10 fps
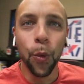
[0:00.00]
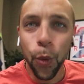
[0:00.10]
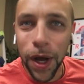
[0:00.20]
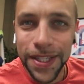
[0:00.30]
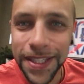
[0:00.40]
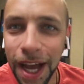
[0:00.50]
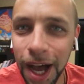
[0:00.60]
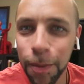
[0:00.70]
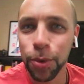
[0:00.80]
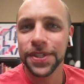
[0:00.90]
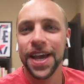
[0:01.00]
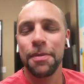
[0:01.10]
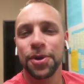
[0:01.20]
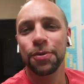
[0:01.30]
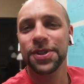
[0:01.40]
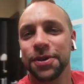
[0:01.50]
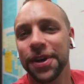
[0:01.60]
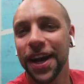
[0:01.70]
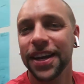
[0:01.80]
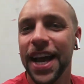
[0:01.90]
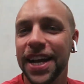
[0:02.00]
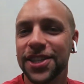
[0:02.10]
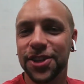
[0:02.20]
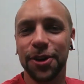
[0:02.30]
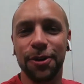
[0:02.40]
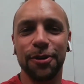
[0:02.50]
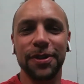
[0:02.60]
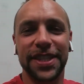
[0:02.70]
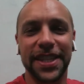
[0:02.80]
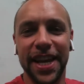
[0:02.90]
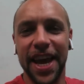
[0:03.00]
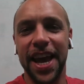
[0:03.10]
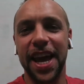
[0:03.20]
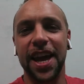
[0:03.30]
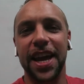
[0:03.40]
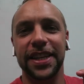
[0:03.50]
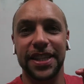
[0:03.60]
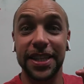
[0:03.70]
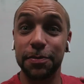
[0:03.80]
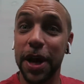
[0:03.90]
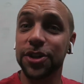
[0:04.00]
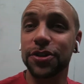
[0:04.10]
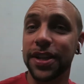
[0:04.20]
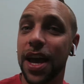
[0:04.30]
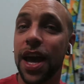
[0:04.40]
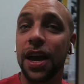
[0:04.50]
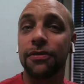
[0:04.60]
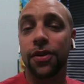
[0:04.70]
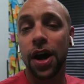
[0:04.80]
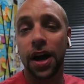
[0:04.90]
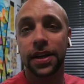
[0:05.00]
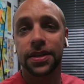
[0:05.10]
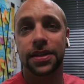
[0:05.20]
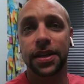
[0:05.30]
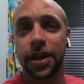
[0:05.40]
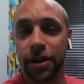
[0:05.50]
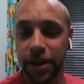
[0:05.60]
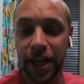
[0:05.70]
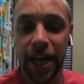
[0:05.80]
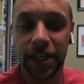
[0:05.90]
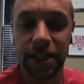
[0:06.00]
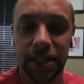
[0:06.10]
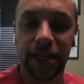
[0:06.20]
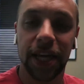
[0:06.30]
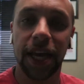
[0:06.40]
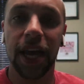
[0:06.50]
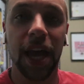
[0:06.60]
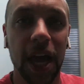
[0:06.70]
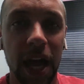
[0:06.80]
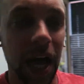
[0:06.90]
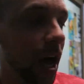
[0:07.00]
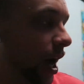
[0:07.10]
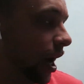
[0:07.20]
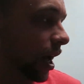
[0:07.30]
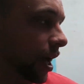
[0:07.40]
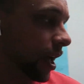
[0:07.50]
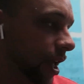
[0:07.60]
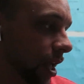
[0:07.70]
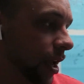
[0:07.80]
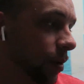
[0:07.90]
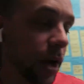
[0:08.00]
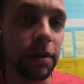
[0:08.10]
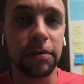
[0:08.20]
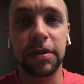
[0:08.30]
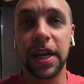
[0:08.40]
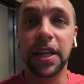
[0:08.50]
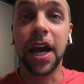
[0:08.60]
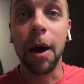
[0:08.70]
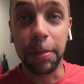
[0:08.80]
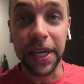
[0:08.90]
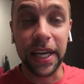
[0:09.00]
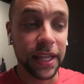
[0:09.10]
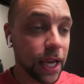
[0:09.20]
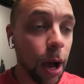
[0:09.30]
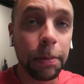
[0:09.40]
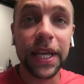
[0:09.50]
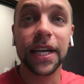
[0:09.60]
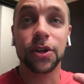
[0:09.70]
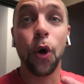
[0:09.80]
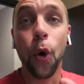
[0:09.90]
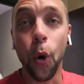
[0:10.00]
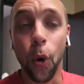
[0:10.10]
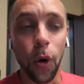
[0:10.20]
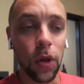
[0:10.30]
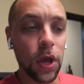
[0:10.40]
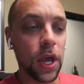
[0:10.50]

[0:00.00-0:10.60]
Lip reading: What's up? What's happening? What's going on, guys? So today is a special day for us here in the agency, well, in the company as a whole.